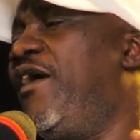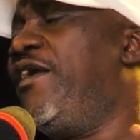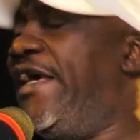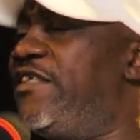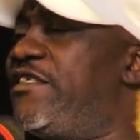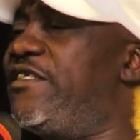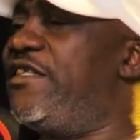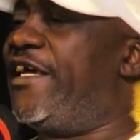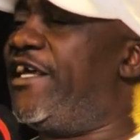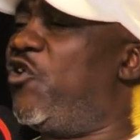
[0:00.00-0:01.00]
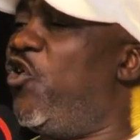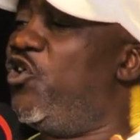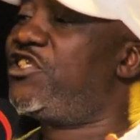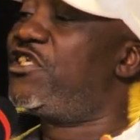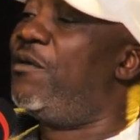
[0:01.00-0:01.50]
Yes, they can
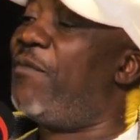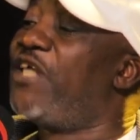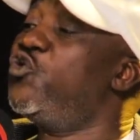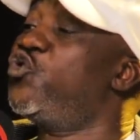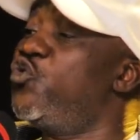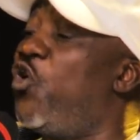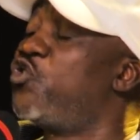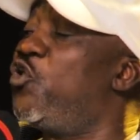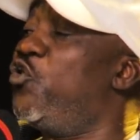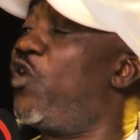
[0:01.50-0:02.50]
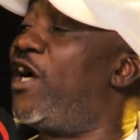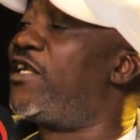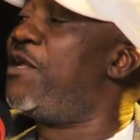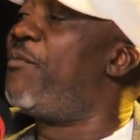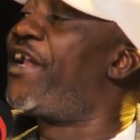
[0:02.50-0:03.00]
coach, but you should also look
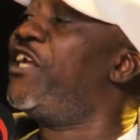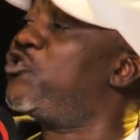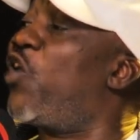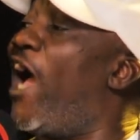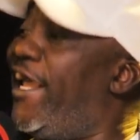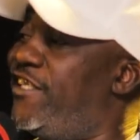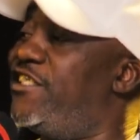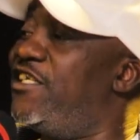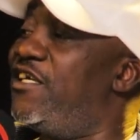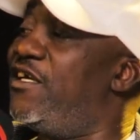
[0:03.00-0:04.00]
at the parental guide.